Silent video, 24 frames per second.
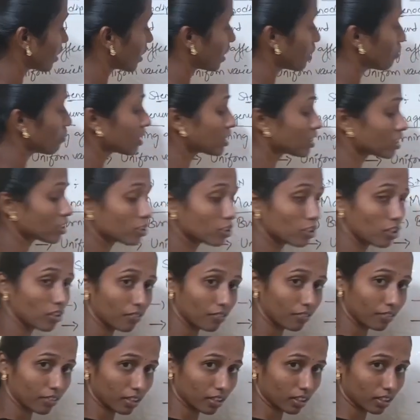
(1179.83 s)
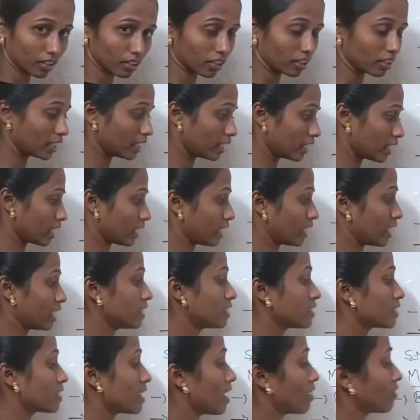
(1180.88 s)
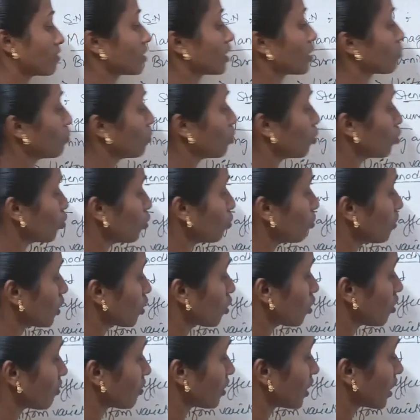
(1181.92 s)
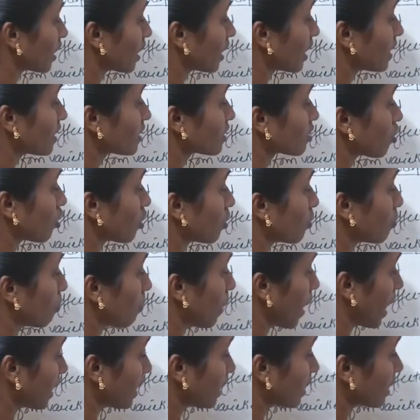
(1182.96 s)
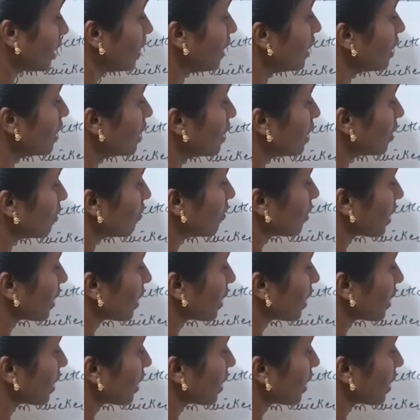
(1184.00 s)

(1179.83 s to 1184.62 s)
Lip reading: emergence of ear heads, after blooming of ear heads on panicle, we